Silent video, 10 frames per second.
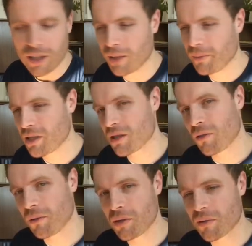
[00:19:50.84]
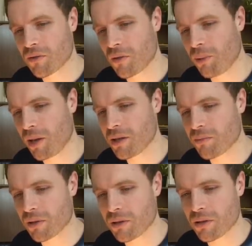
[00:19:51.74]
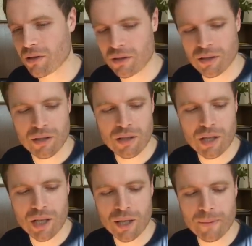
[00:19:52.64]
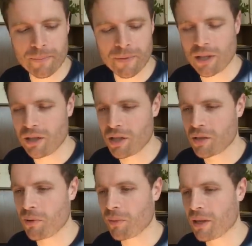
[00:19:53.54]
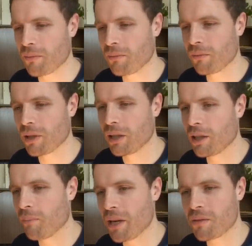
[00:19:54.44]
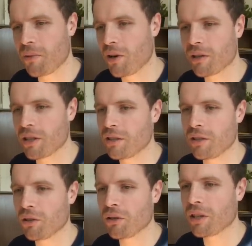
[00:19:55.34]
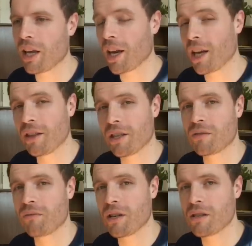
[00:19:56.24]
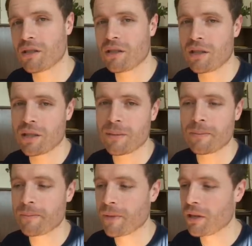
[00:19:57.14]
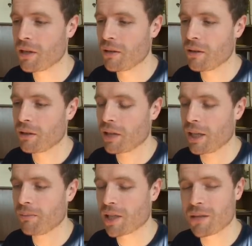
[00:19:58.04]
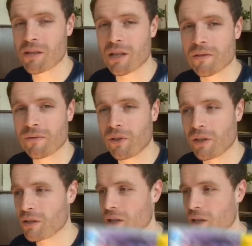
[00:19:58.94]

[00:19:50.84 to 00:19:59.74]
This one's a replacement, and this is probably the best bargain that you could get in this recent Gamestation fire